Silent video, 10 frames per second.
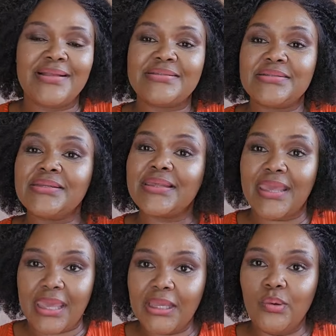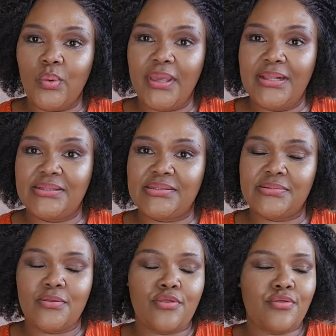i didn't gain weight
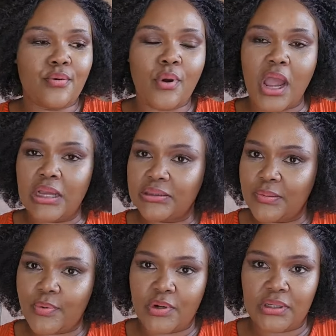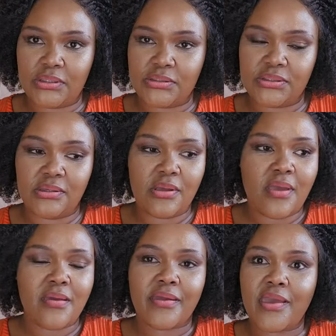throughout the pregnancy
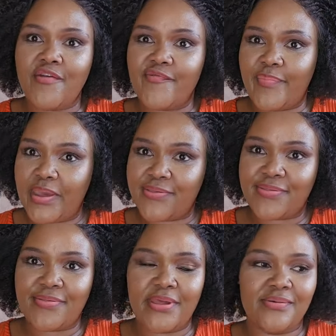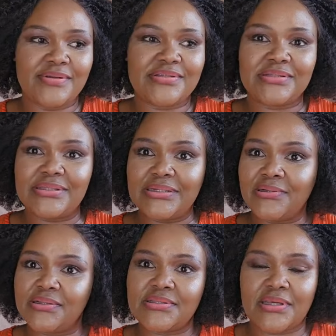gave birth and i was
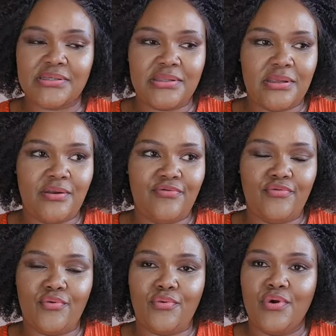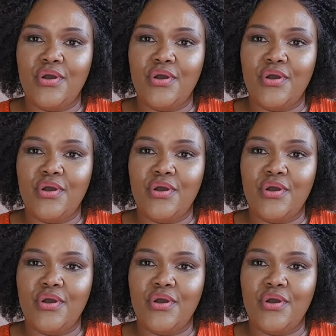still size 34